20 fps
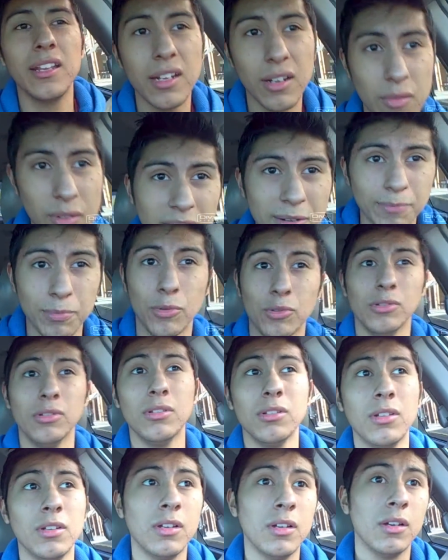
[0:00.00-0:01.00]
need a Red Bull.
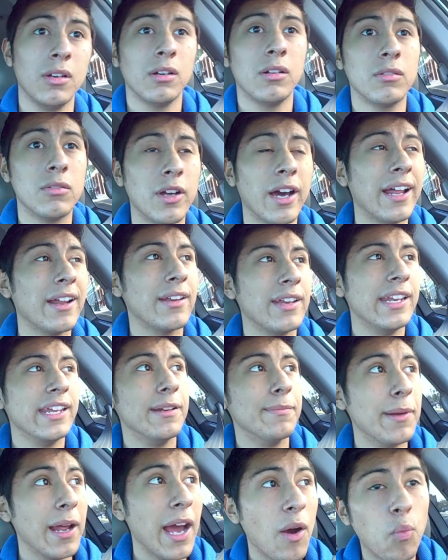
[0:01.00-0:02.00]
Not
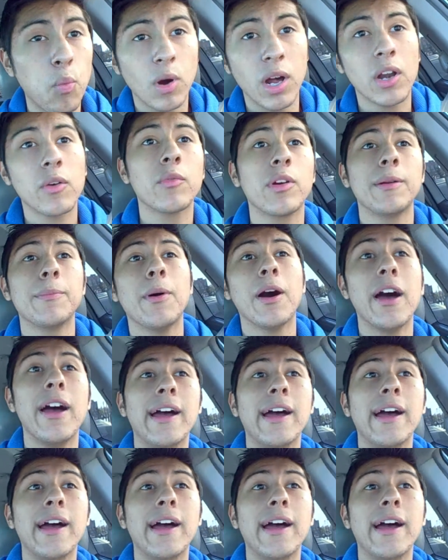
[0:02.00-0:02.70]
need, but I want a Red Bull.